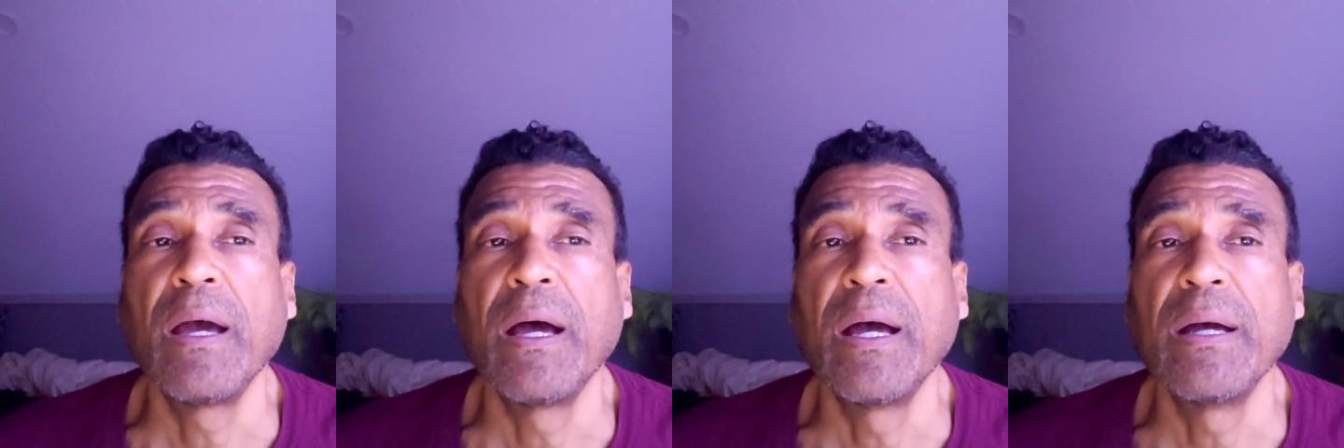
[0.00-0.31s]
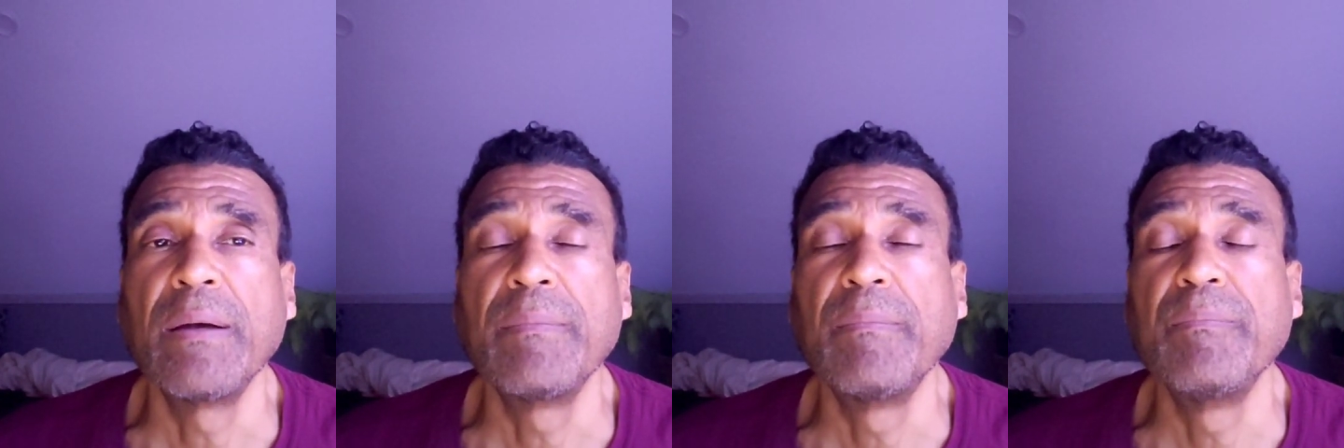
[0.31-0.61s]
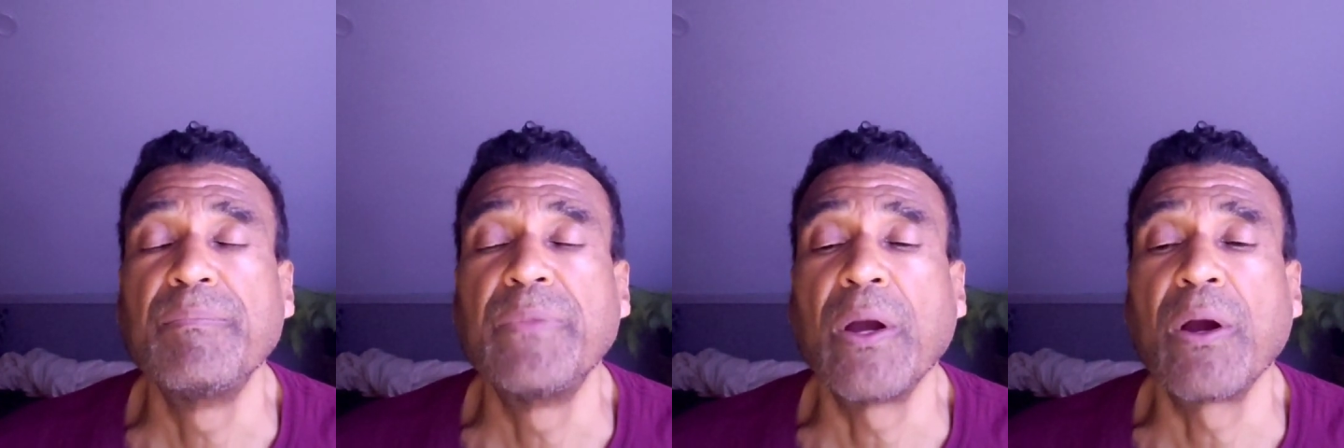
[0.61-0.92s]
uh,
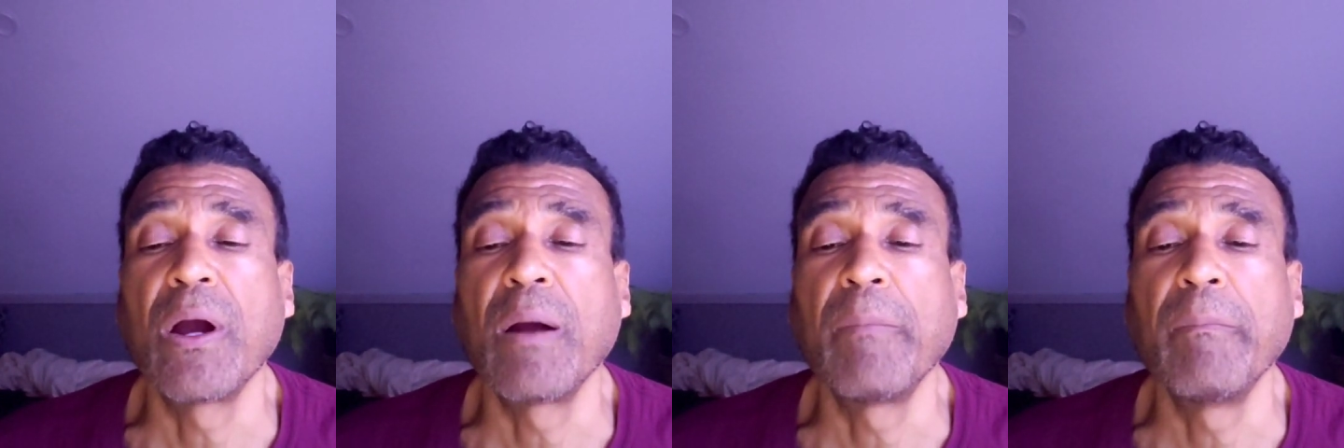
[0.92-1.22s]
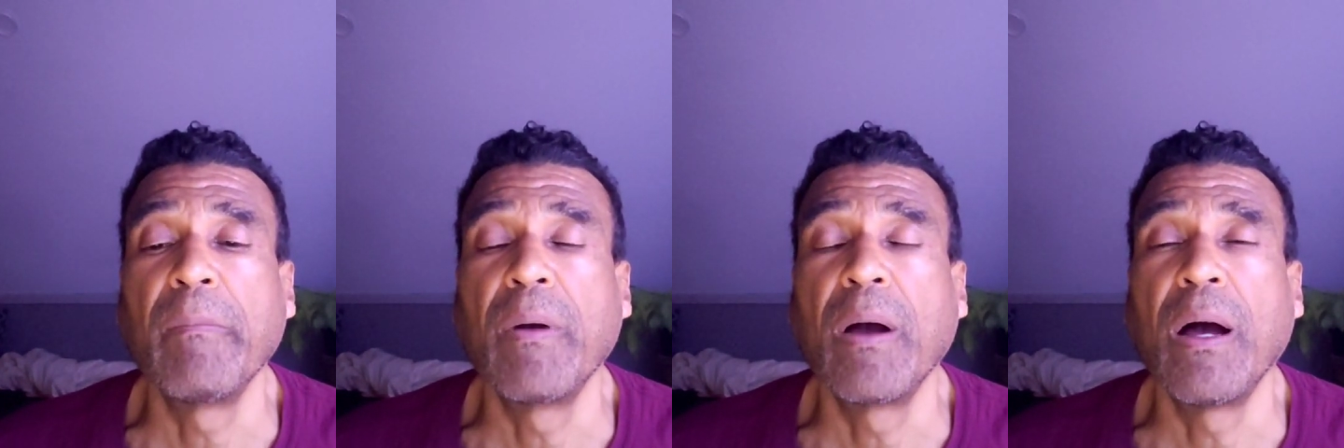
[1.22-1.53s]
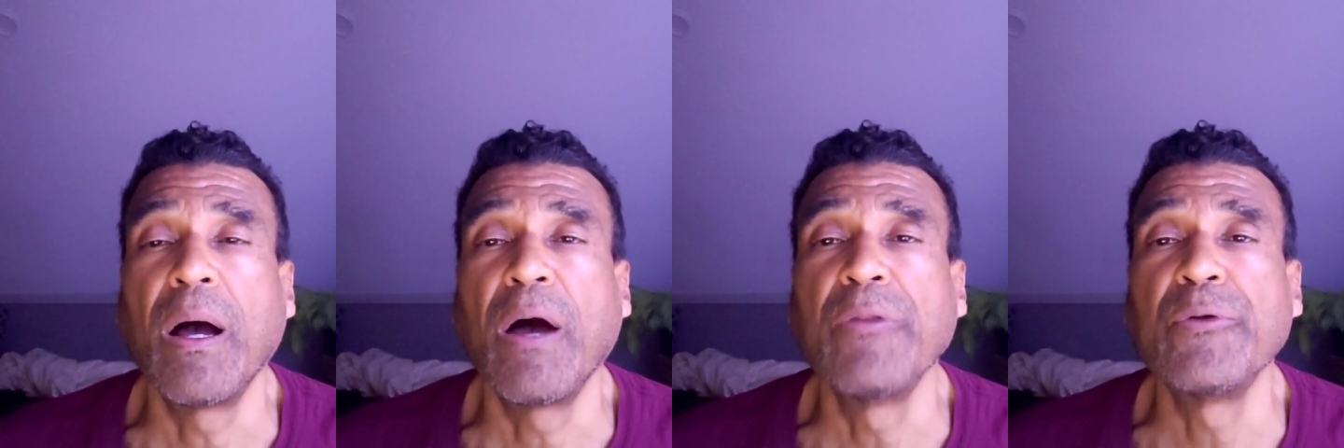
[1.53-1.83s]
there are
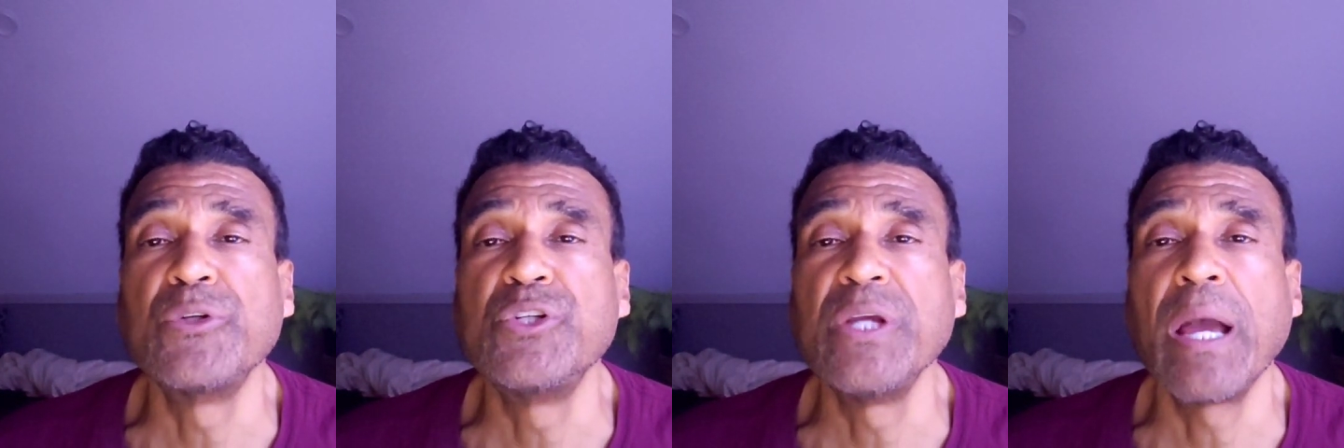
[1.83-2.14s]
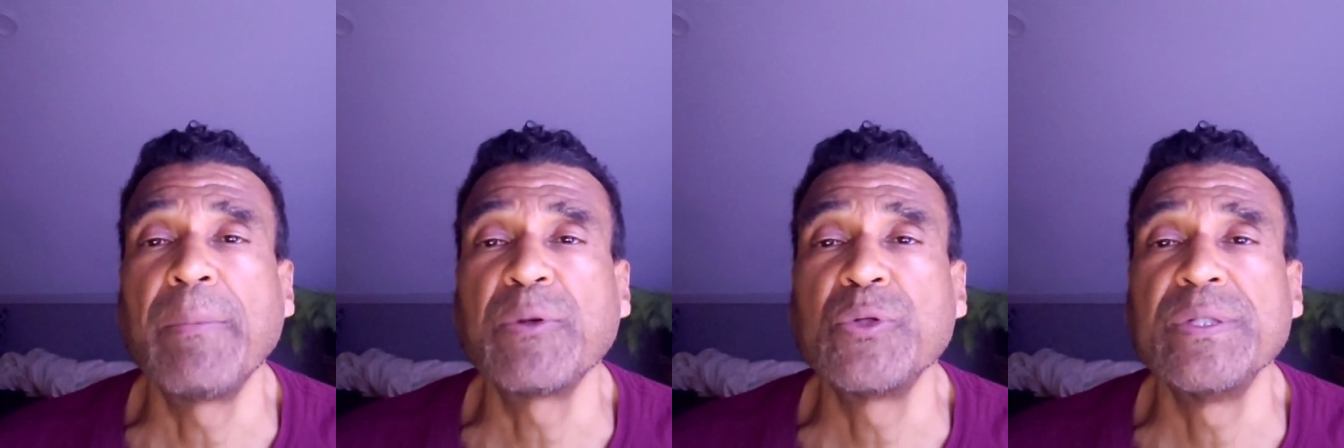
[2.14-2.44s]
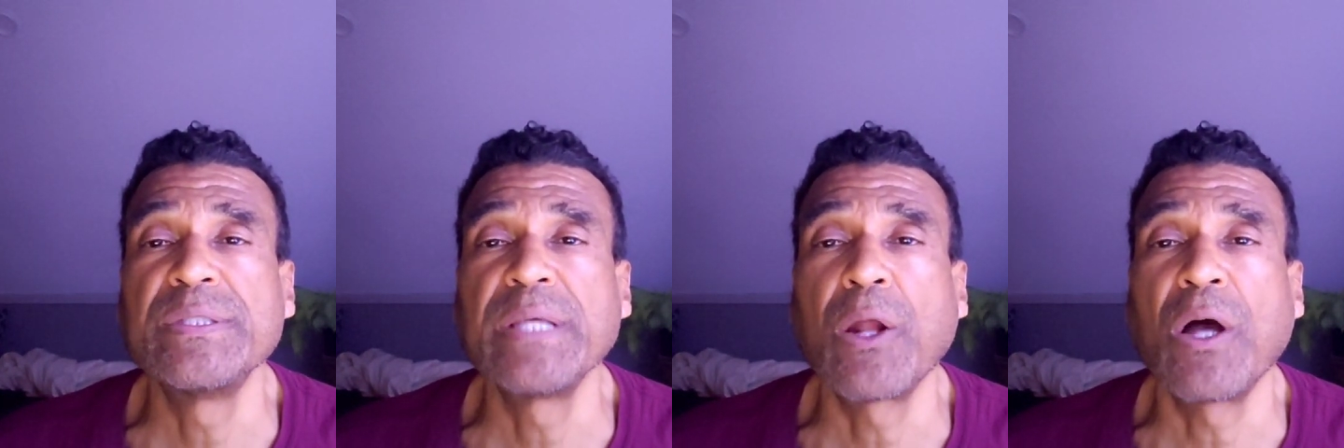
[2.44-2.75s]
uh, other
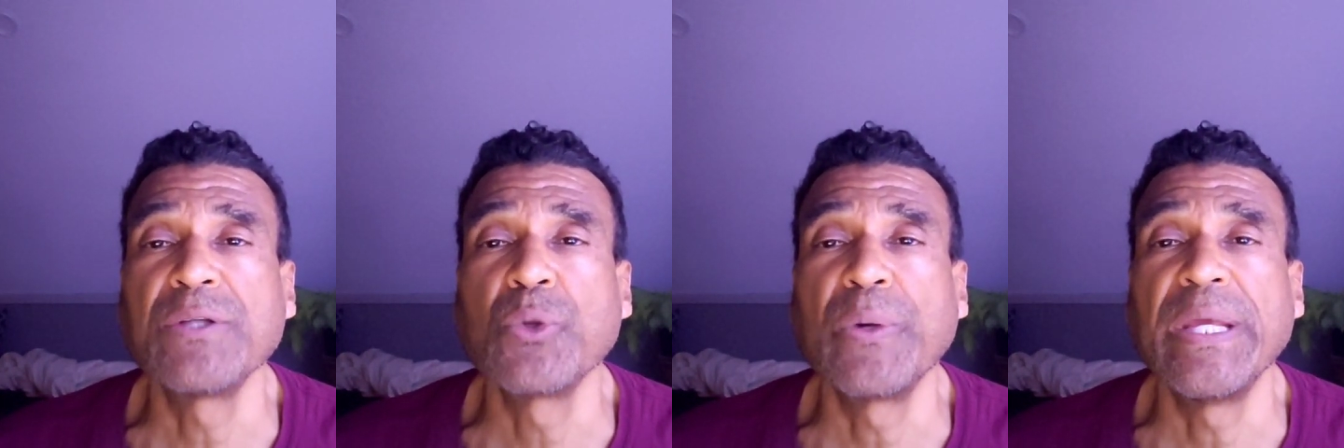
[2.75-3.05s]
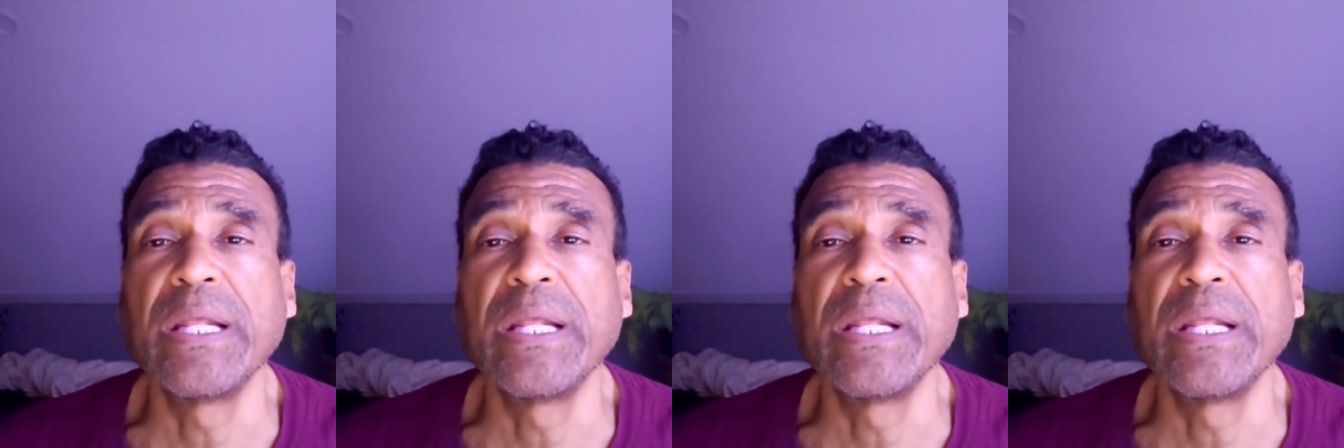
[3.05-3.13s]
geometries that also